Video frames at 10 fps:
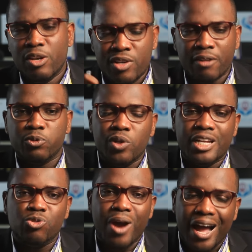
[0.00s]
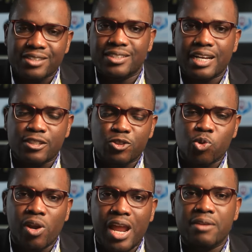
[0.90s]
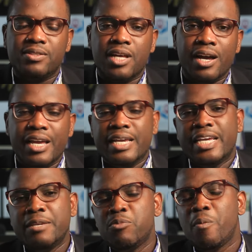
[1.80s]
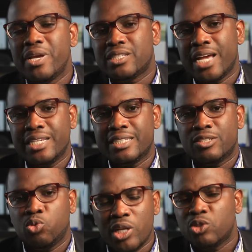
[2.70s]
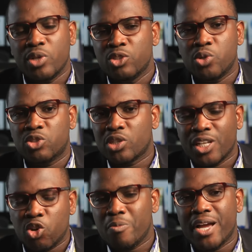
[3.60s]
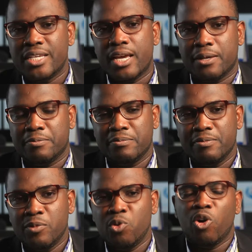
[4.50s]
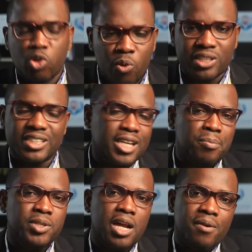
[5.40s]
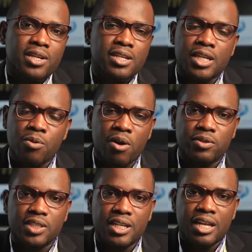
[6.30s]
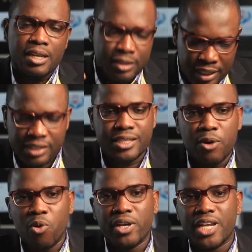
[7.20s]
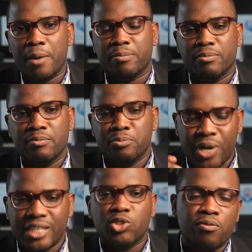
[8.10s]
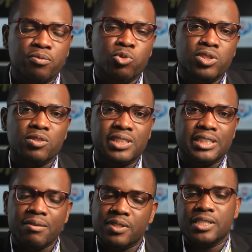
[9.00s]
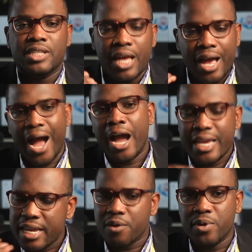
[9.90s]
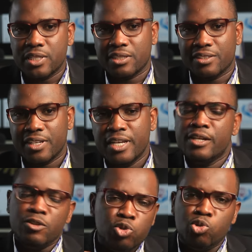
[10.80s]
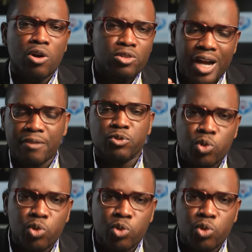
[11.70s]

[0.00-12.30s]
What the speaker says: You have to learn to adjust your lifestyle in moments like this. 2022 is not a normal year. We all know what is happening around the world. Things are going up. Prices of goods and services are increasing. You don't have